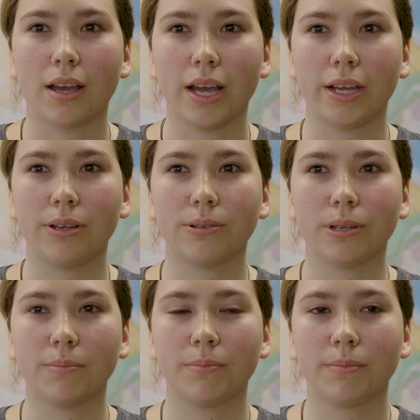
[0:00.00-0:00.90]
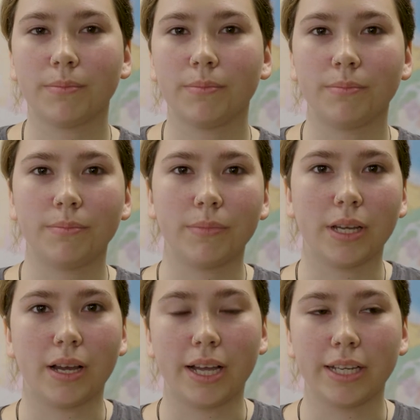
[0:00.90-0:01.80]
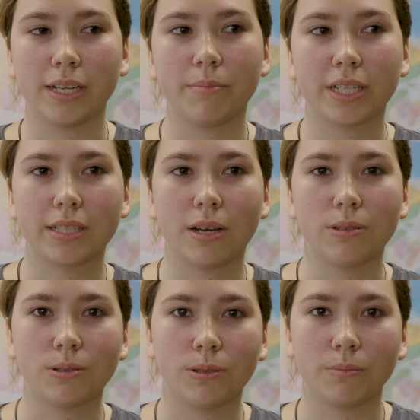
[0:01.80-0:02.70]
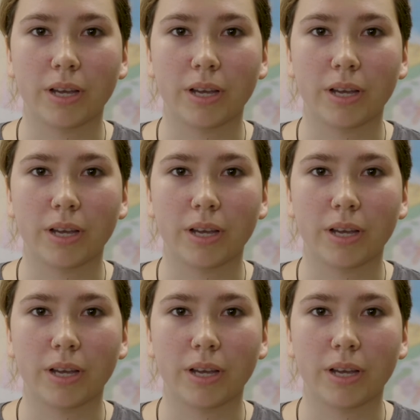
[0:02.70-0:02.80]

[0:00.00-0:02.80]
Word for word: I grew up in a mixed household.